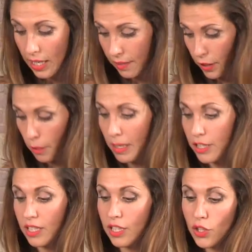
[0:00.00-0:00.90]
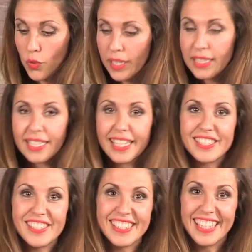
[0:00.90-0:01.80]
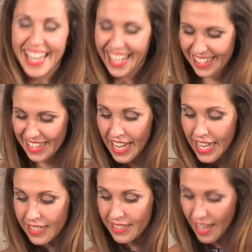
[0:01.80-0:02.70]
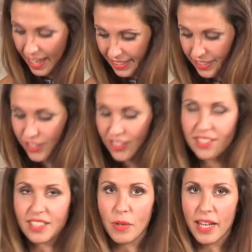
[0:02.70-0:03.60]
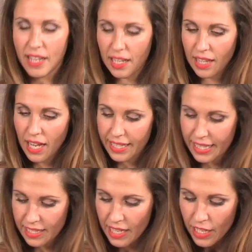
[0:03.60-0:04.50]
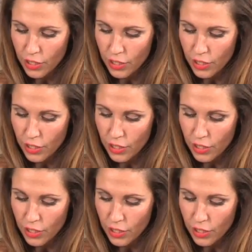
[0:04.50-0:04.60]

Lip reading: And if you can imagine, it's 20 inches in length, 10 inches to where that line is.